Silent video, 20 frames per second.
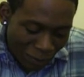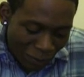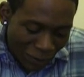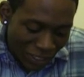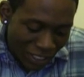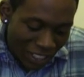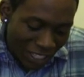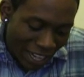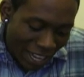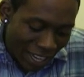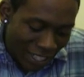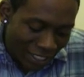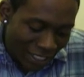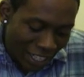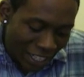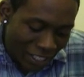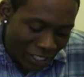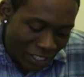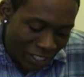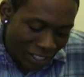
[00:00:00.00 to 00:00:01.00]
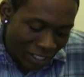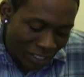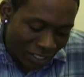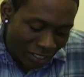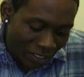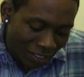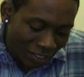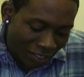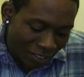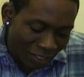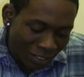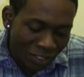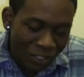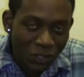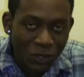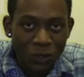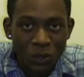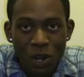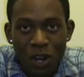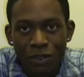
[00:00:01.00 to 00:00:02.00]
Went to the gas station.
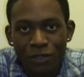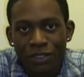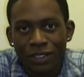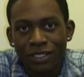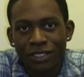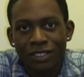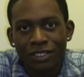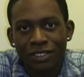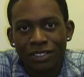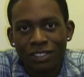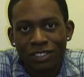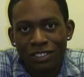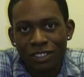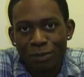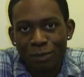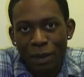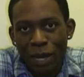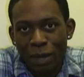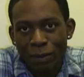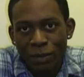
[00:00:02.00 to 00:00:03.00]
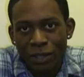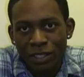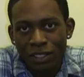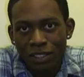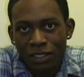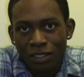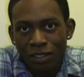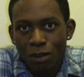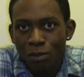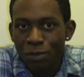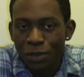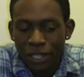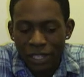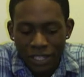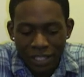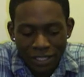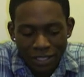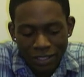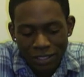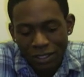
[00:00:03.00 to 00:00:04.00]
Stu offered to buy me a
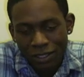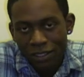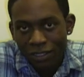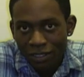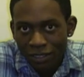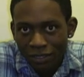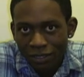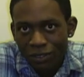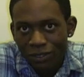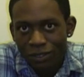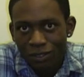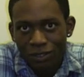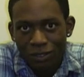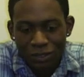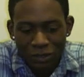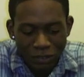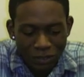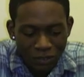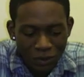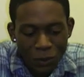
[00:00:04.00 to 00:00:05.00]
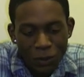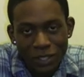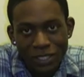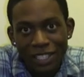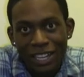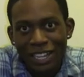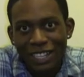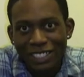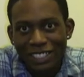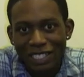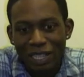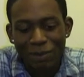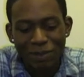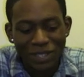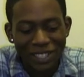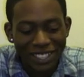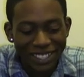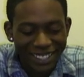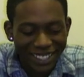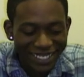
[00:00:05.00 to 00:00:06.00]
beer, so of course I
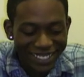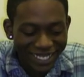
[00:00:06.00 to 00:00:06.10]
accepted.